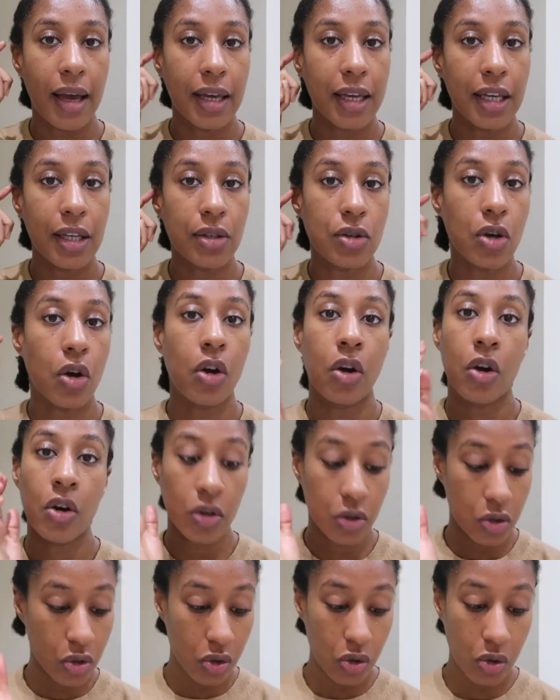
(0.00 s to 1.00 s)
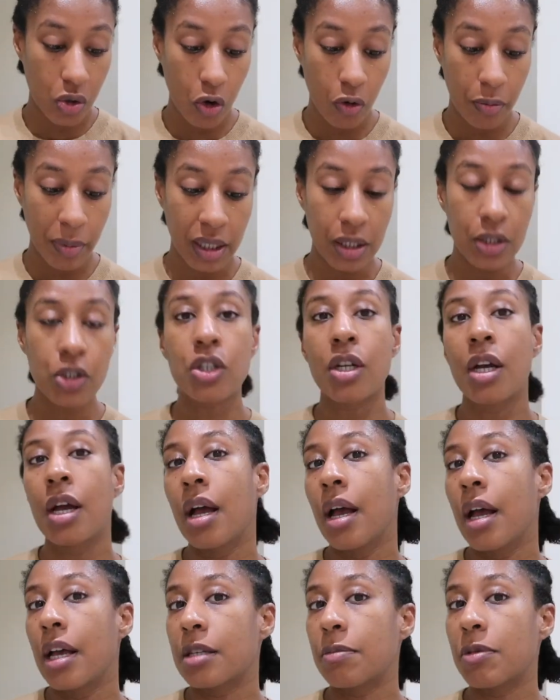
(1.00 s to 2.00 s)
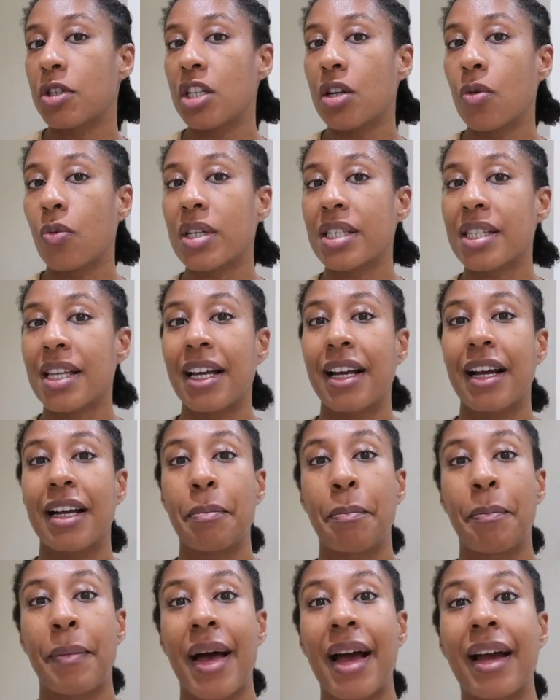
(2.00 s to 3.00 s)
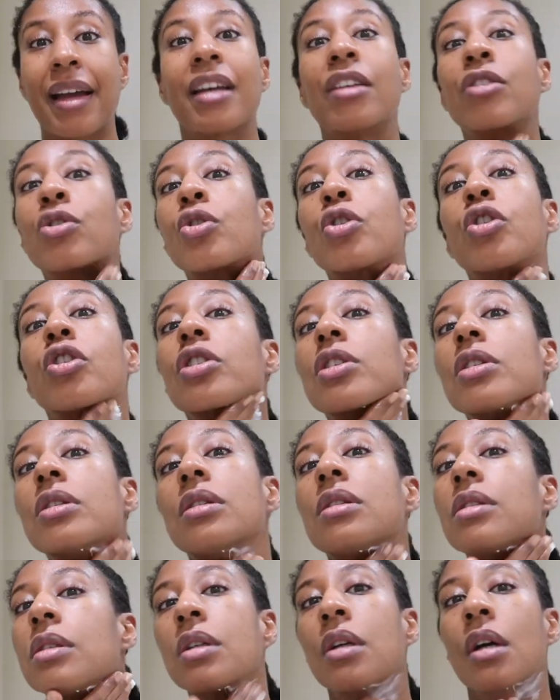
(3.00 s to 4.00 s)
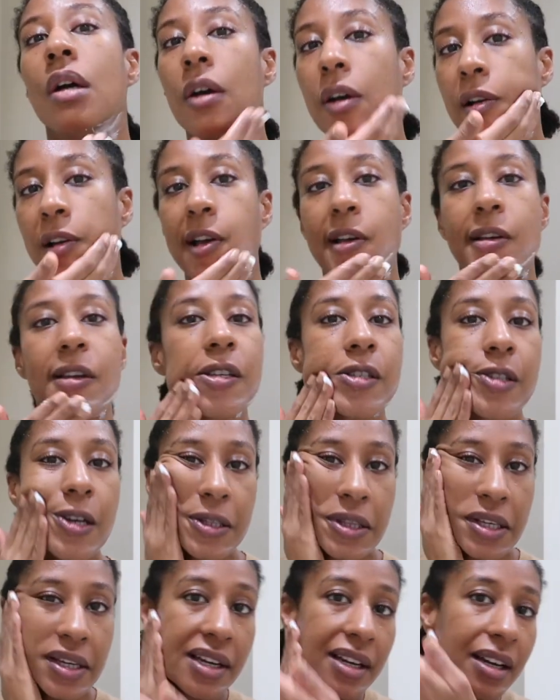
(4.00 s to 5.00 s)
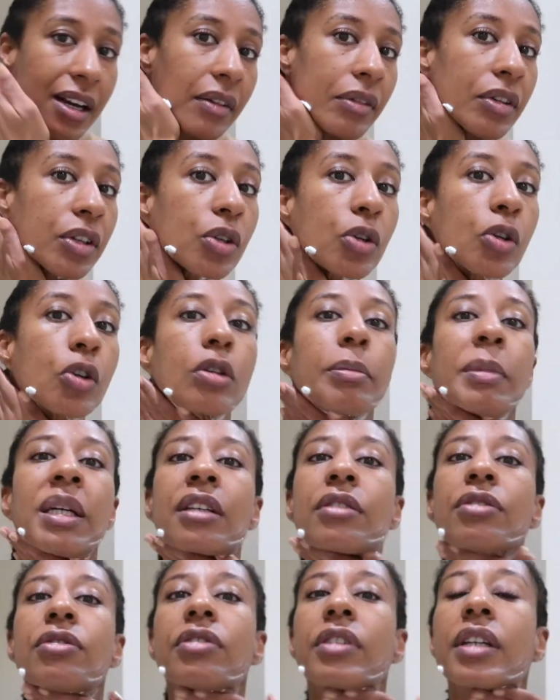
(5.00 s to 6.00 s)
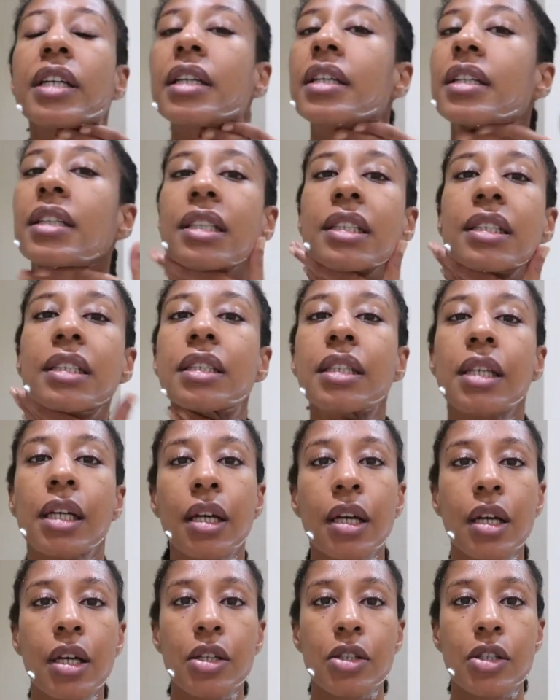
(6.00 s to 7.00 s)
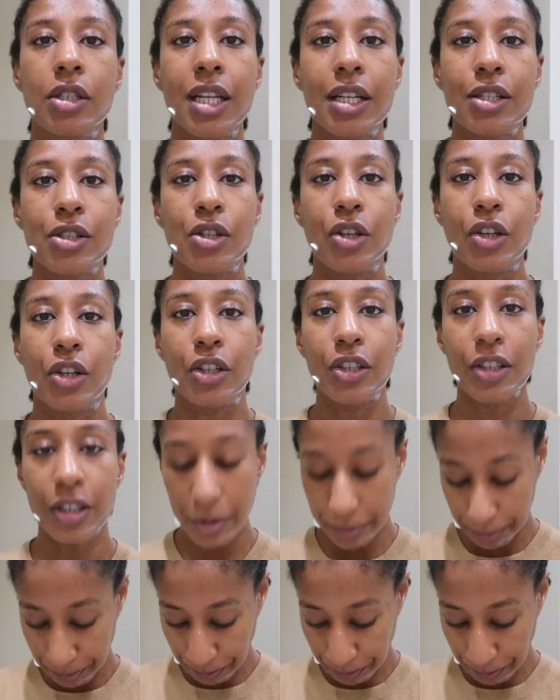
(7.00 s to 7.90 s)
it hurts so much, especially once I got back indoors. Okay, so I think I covered all my face, so that's good.